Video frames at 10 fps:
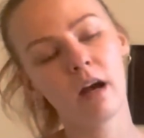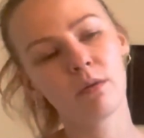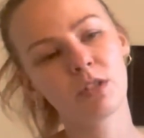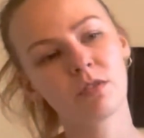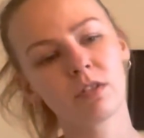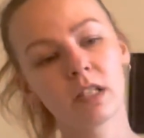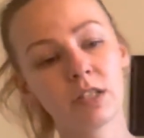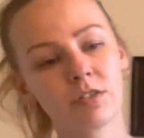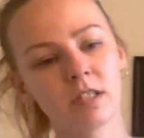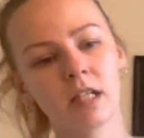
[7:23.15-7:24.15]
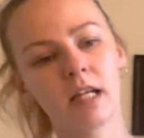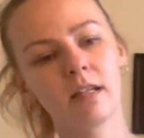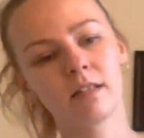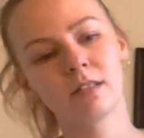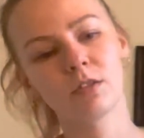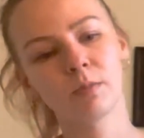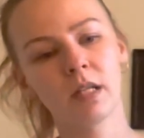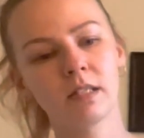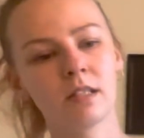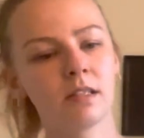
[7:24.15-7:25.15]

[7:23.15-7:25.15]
which is really interesting because those places,